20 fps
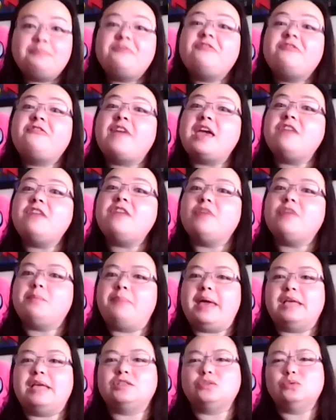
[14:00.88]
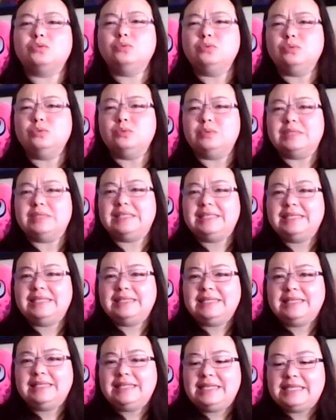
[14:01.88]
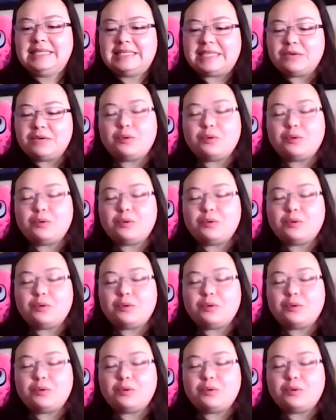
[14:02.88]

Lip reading: Favorite base, ooh. See,